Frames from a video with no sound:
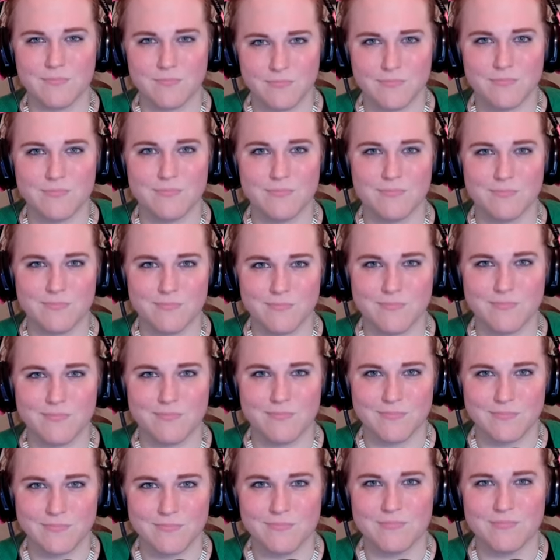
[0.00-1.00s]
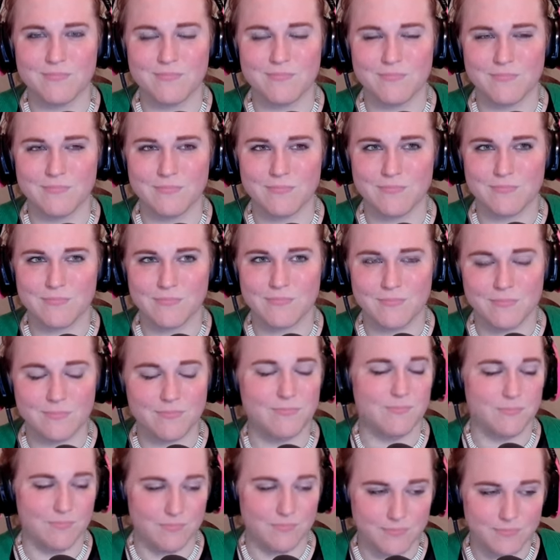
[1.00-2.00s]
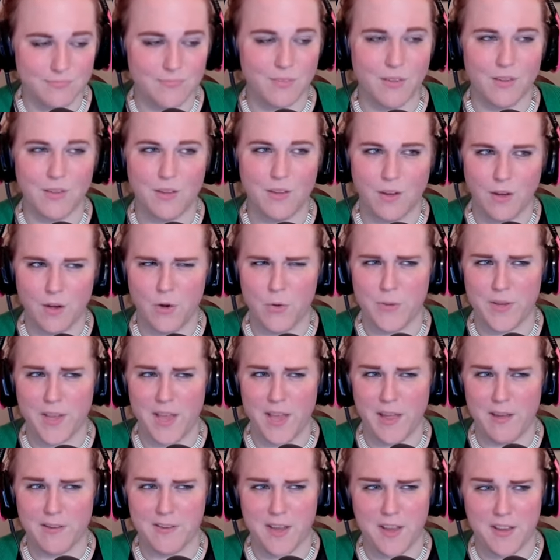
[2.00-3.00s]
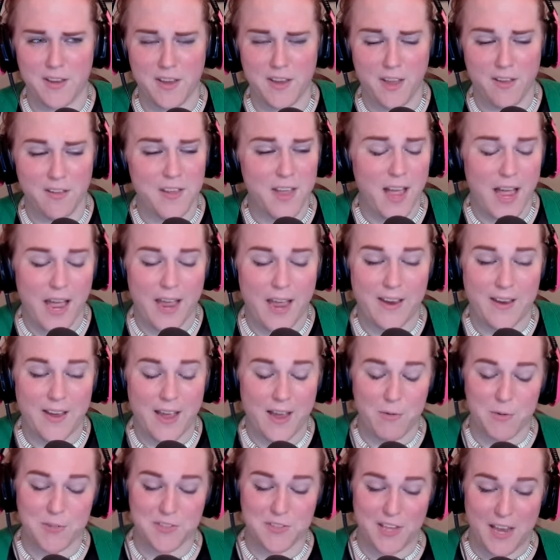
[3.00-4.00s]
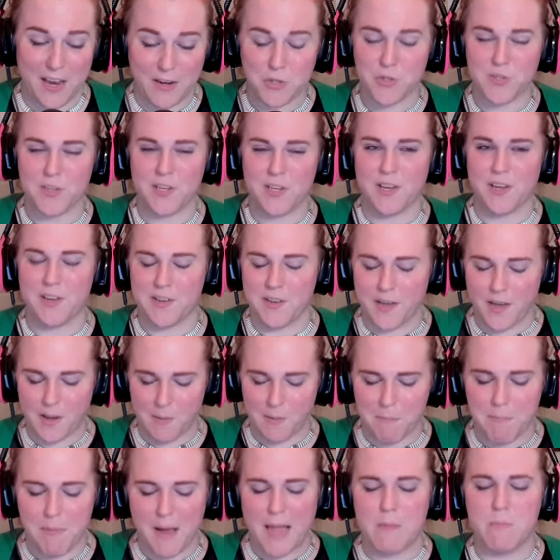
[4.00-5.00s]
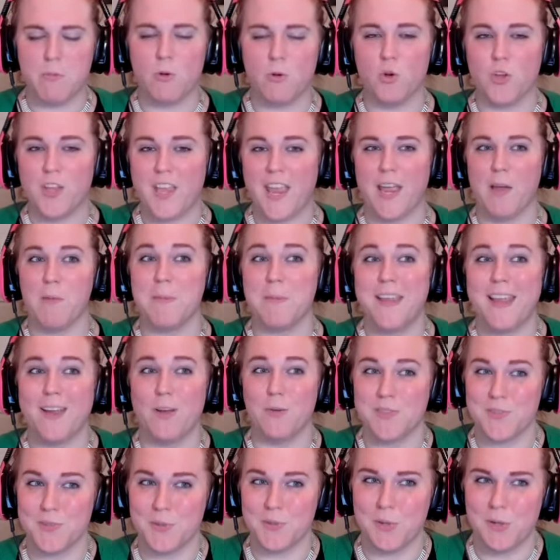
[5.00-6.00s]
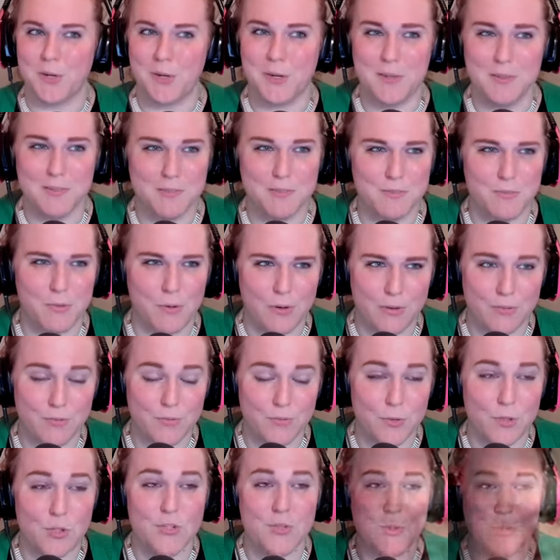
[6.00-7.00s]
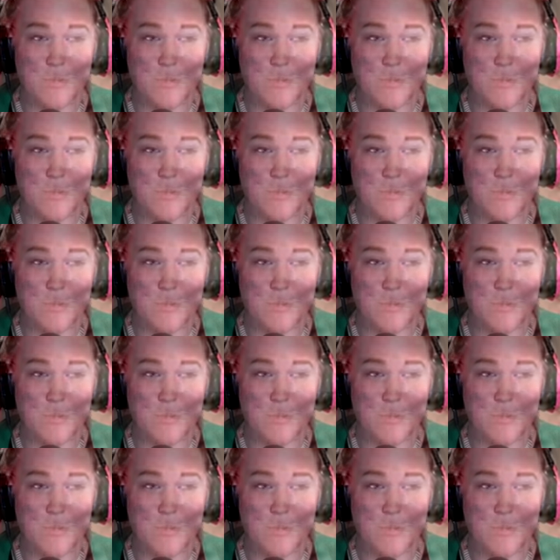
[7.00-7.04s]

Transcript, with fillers: fundamentalist space as well as i'm sure you know but oh yeah uh, yeah yeah i i was actually a, a bible camp counselor for for